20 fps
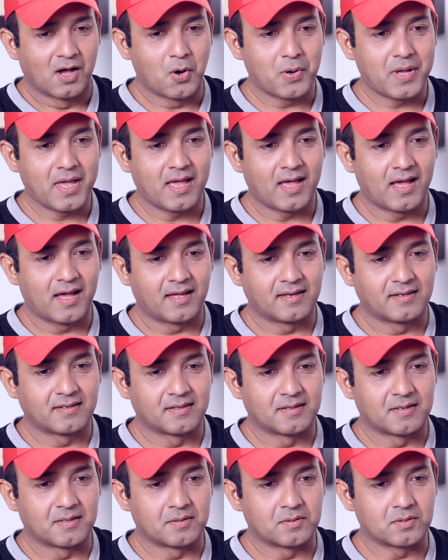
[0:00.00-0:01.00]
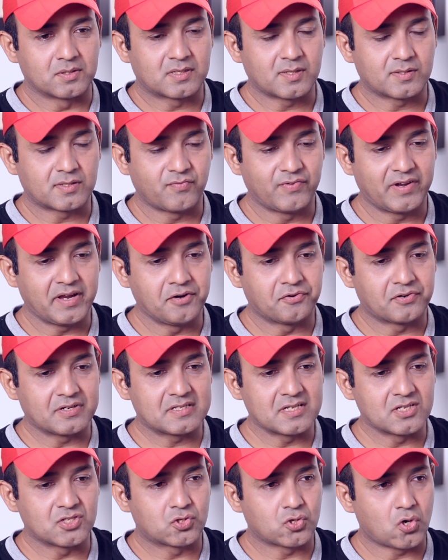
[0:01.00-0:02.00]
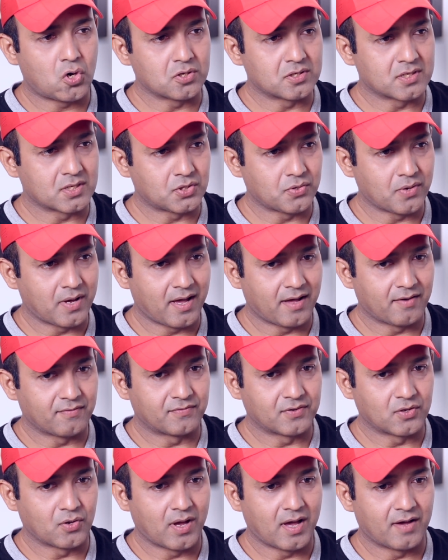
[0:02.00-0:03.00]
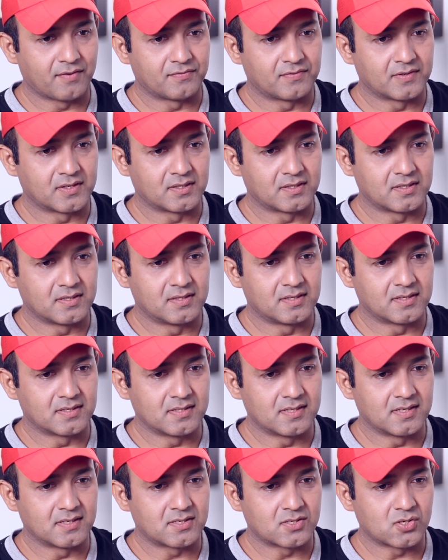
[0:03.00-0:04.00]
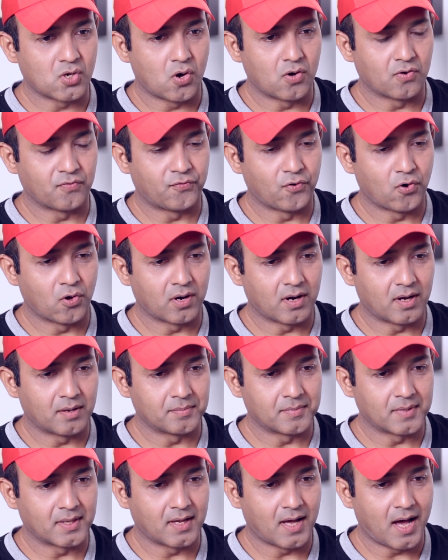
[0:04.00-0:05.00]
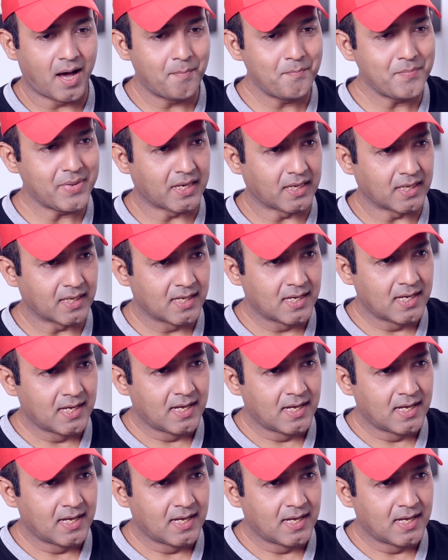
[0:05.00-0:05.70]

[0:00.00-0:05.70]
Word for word: Okay, and so some very interesting songs that you have. You have this song for Ammi.